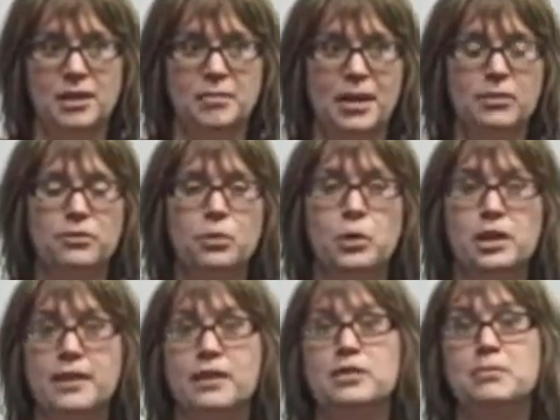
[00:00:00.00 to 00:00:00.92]
About
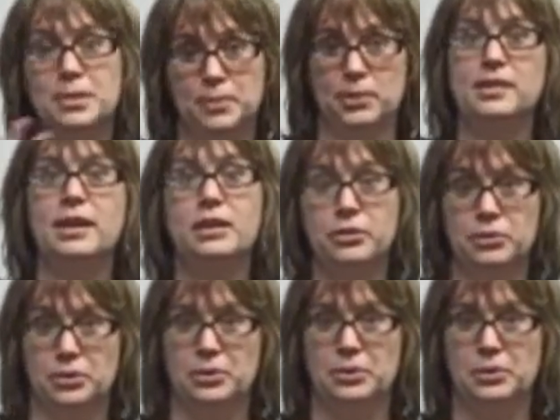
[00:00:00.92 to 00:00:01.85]
40,000 people cycle
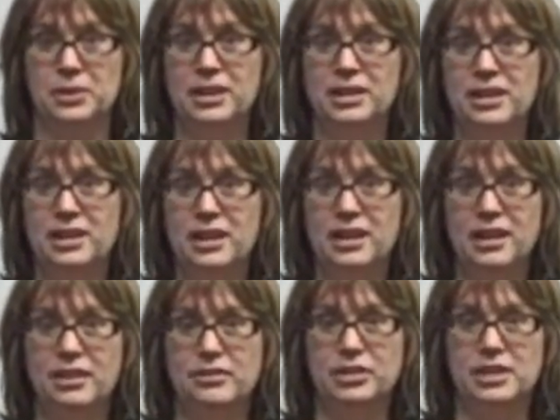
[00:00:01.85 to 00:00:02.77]
through
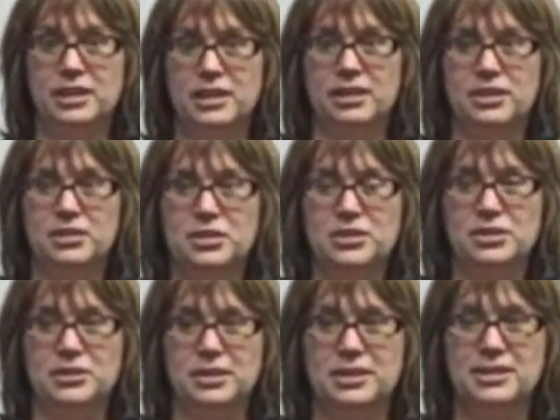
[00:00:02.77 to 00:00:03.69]
every year.
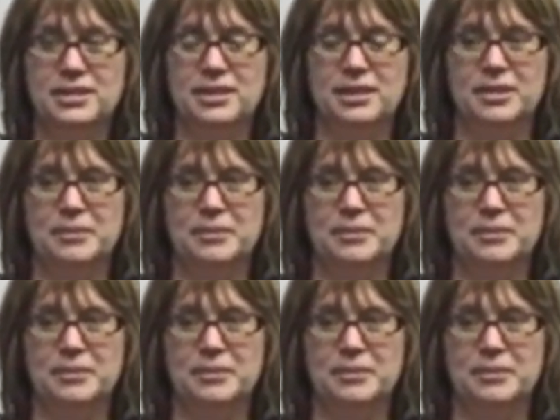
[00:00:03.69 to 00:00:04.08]
So it's,